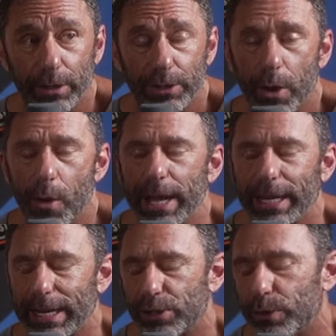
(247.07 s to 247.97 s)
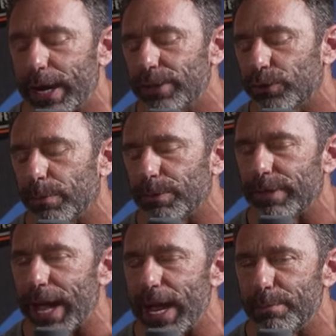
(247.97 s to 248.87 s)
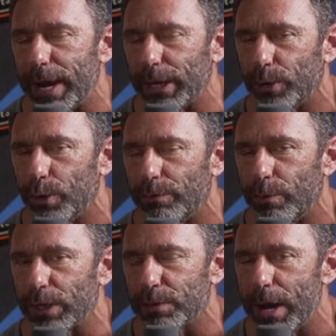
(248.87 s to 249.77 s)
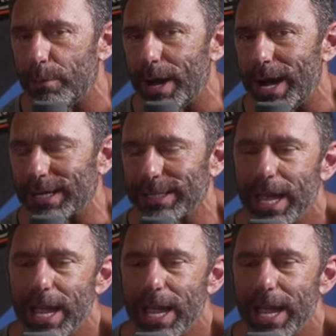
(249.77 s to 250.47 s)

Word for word: So I get a transcript of that in my Google voicemail box.